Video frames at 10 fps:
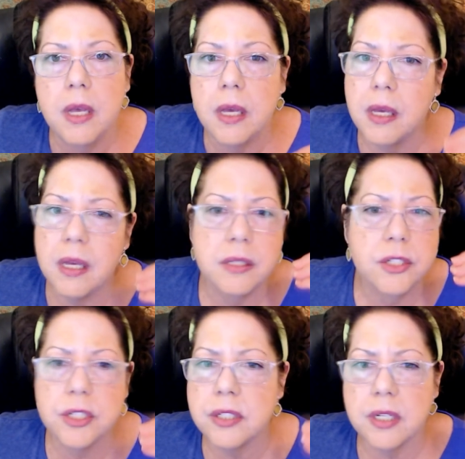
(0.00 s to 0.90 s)
it's
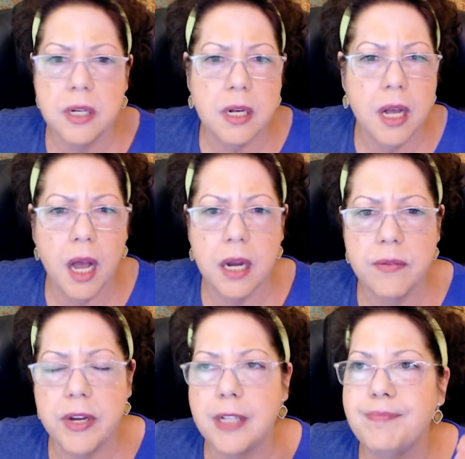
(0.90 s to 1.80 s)
just a kind of
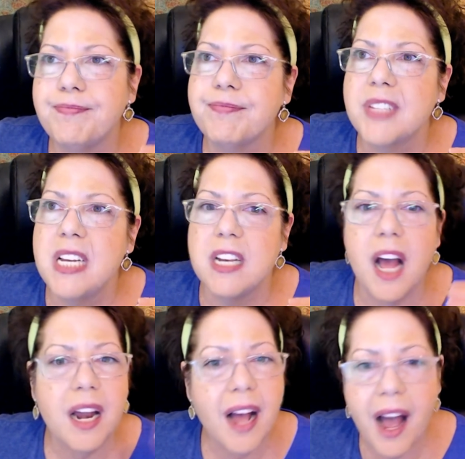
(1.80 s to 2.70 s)
a
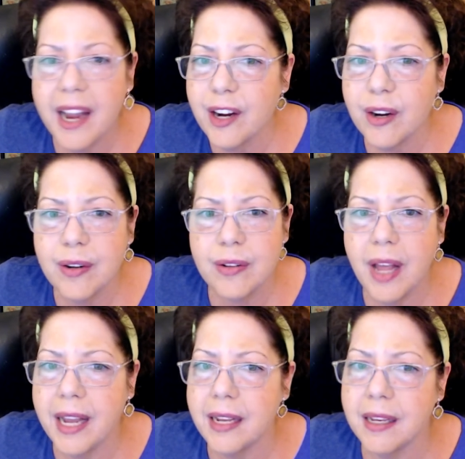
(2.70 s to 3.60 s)
not higher,
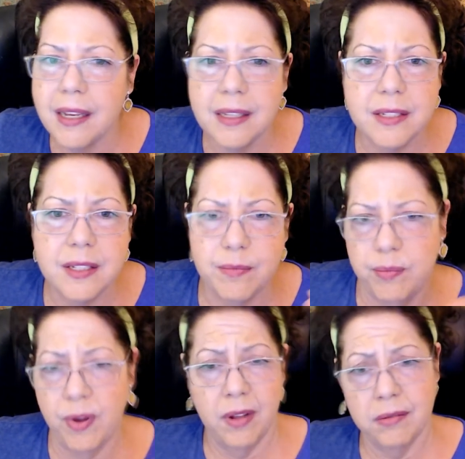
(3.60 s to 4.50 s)
like it's,
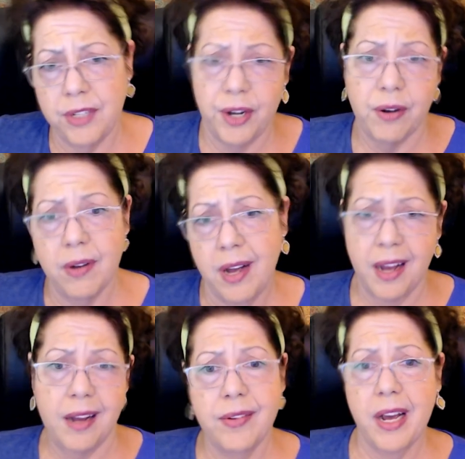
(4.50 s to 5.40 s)
well, you know,
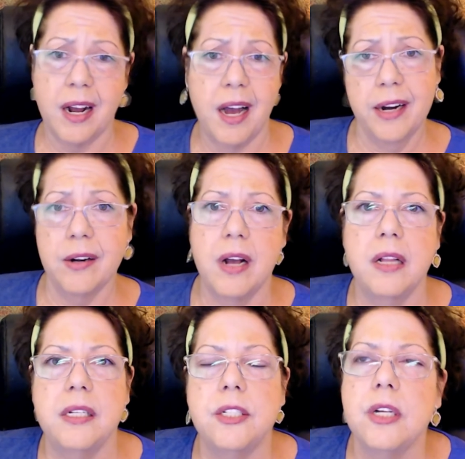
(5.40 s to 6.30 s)
I've got a higher
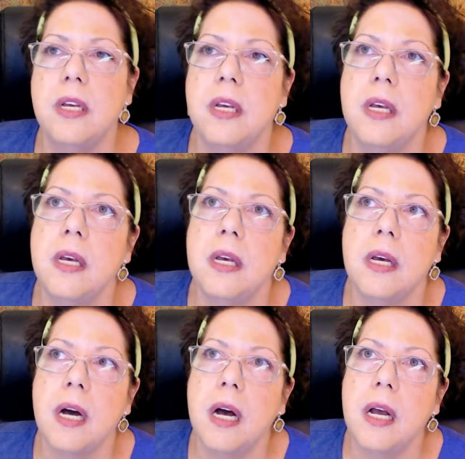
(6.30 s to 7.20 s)
knowledge.
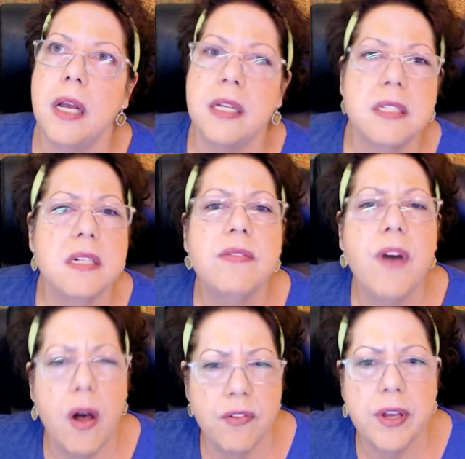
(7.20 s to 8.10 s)
It's an
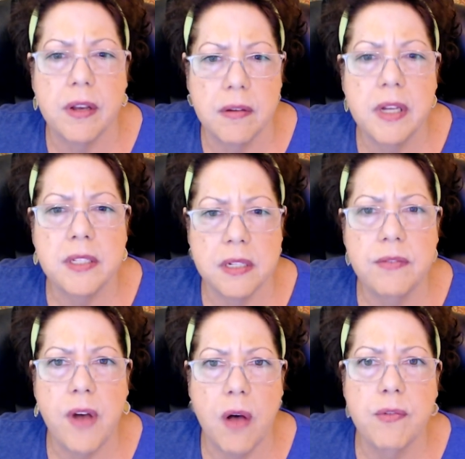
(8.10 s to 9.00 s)

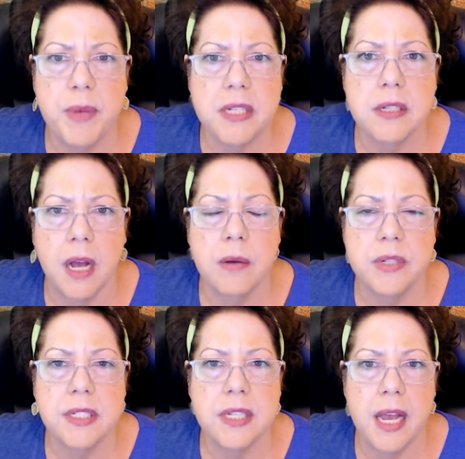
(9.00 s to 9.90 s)
evolvement, I
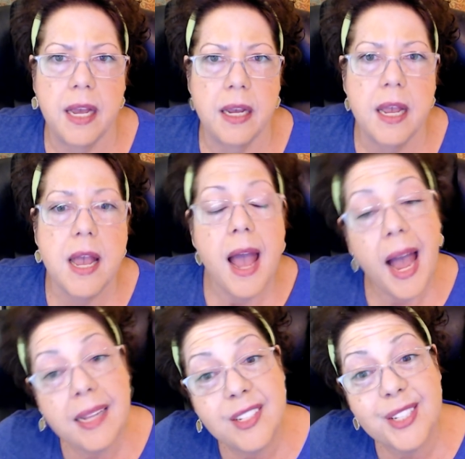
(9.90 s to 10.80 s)
would say.
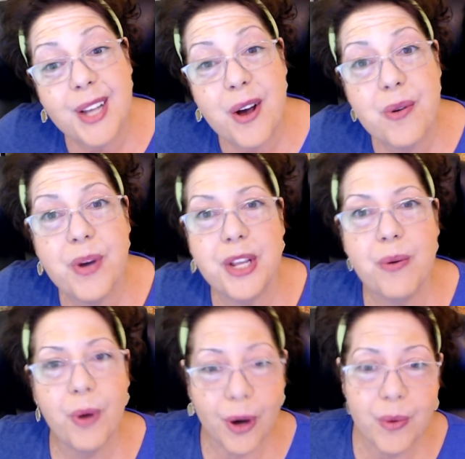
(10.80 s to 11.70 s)
And so when you
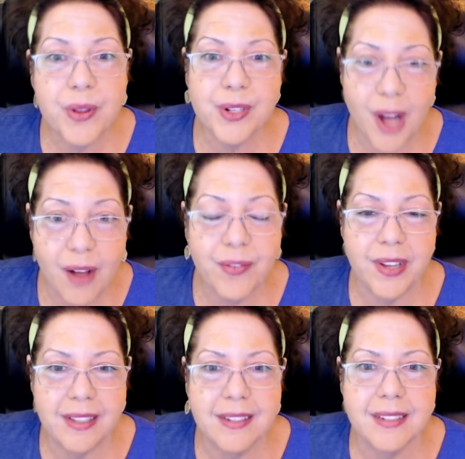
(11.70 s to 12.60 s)
work with
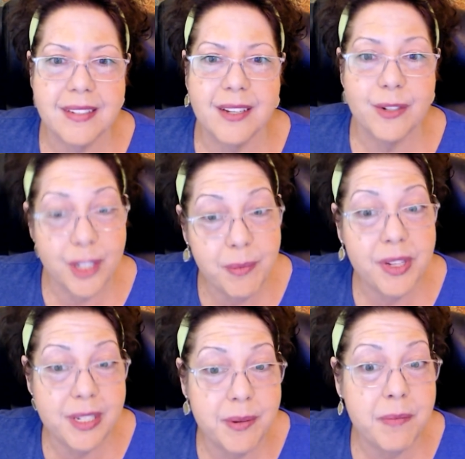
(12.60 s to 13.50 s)
dolphins, their
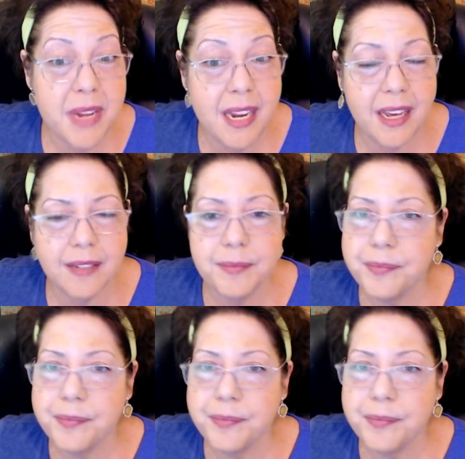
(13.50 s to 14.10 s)
symbolism and meaning,